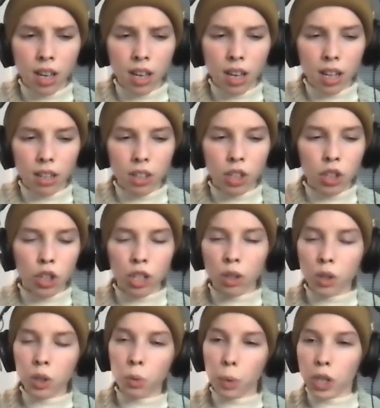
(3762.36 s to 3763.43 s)

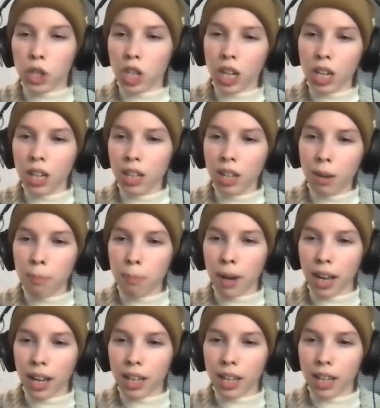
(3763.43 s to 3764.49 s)
switching
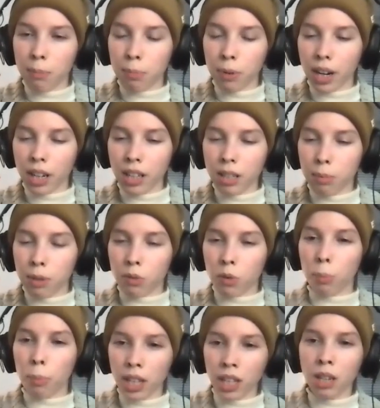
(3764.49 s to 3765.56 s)
my brain to be
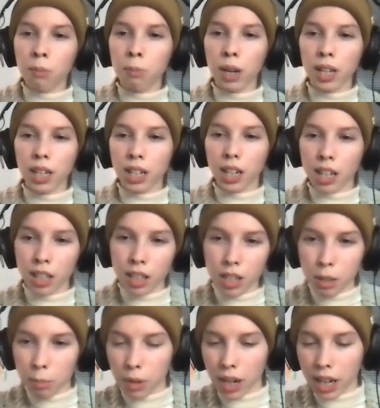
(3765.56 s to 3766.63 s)
Romanian brain and
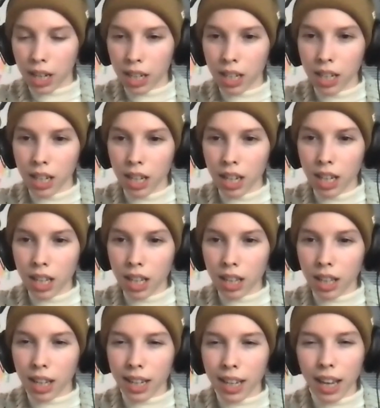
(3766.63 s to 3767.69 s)
English brain,
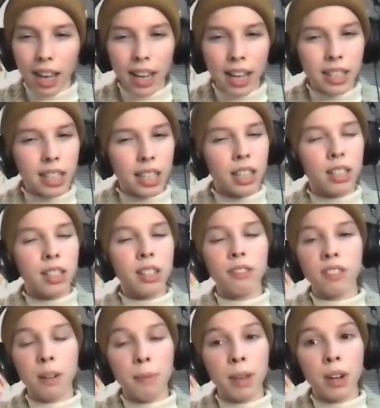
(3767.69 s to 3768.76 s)
like it's easier
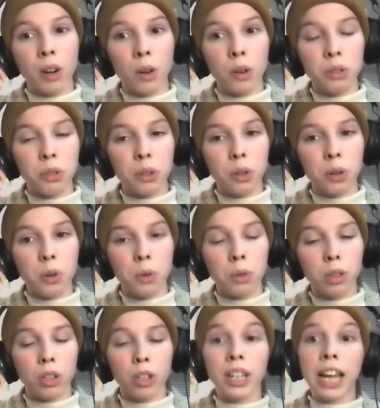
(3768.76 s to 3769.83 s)
for me to also
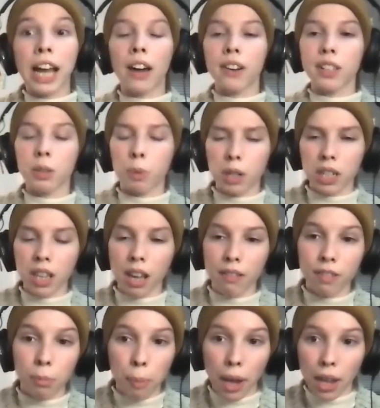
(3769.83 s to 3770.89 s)
learn how to switch that
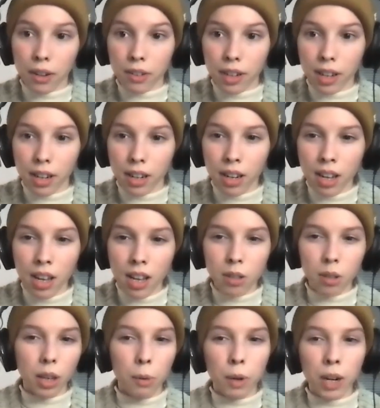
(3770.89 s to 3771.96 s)
for Mandarin. So
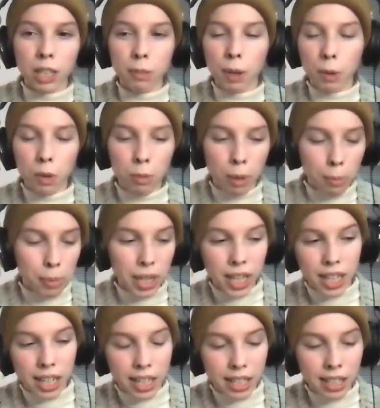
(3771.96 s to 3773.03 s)
like when I speak with my
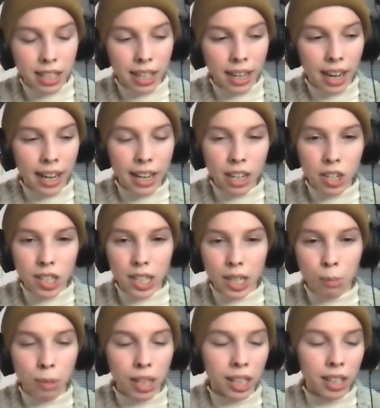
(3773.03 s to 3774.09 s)
parents, like I can just
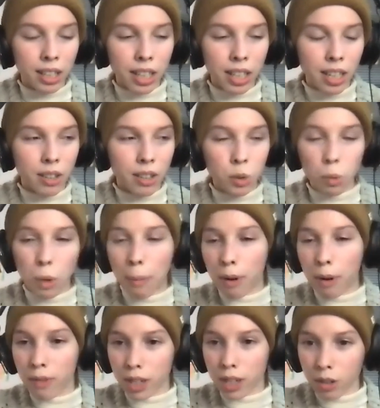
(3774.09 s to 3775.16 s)
immediately swap
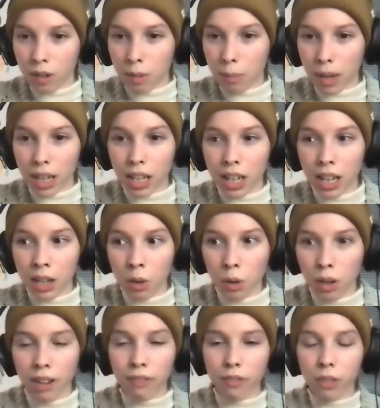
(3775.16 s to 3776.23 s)
over to Romanian, or
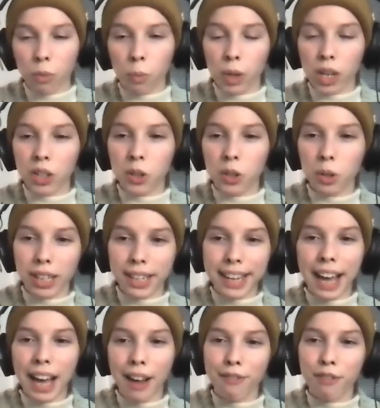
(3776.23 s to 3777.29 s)
if we do like
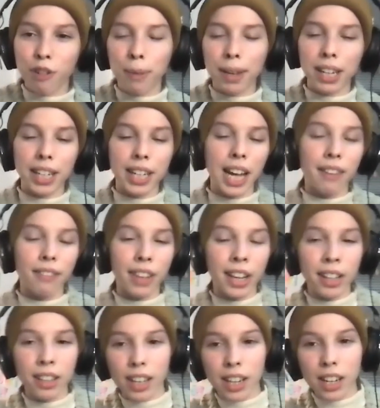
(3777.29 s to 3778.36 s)
half Romanian, half
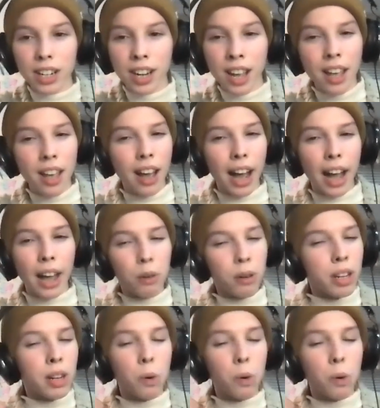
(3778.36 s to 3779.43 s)
English, I don't
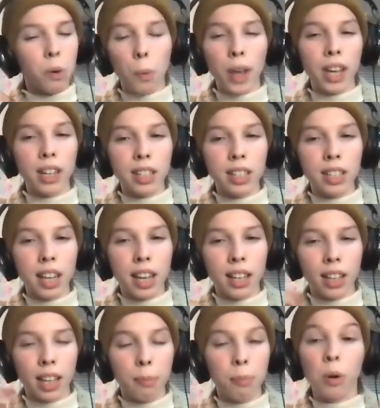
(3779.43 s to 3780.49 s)
need to wait and
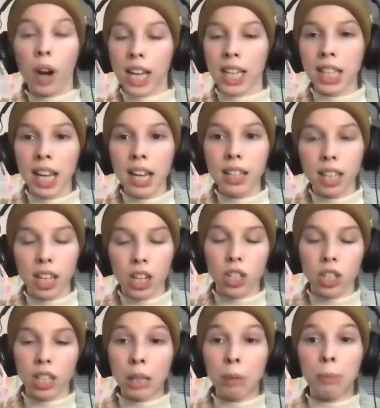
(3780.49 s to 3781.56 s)
like process. It just
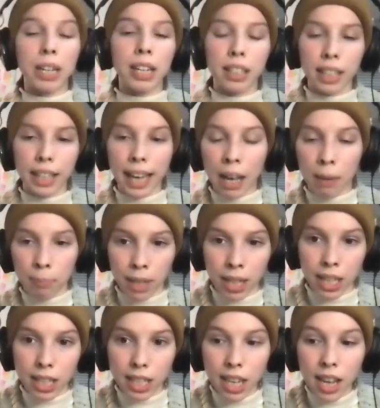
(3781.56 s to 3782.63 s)
immediately
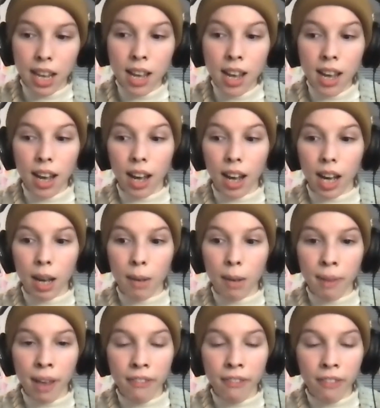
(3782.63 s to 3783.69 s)
happens.
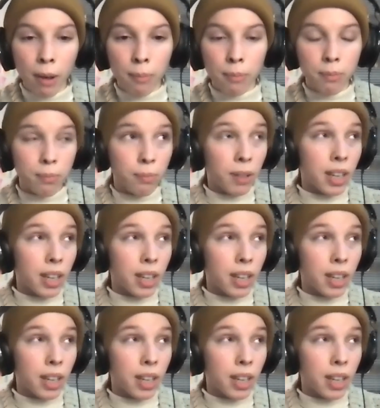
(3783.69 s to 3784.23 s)
If I'm like